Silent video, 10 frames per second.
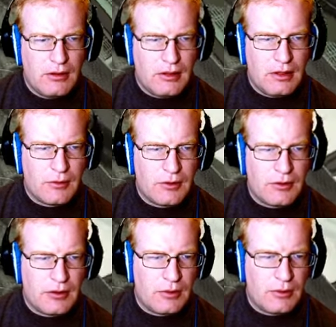And we're going to
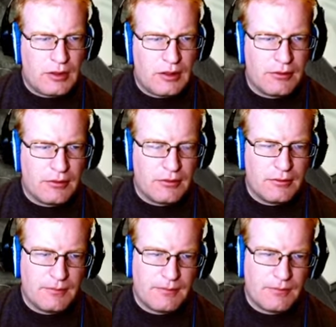go here.
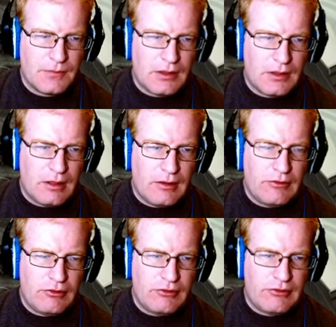This
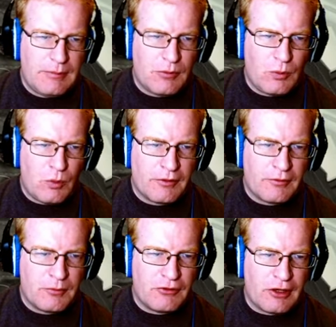will just keep the water
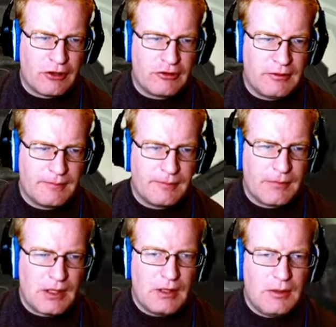from sloshing,
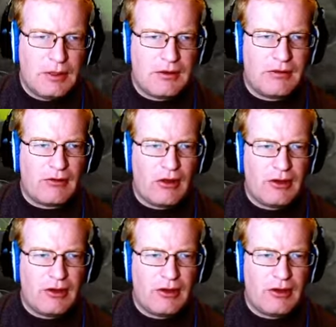because it's all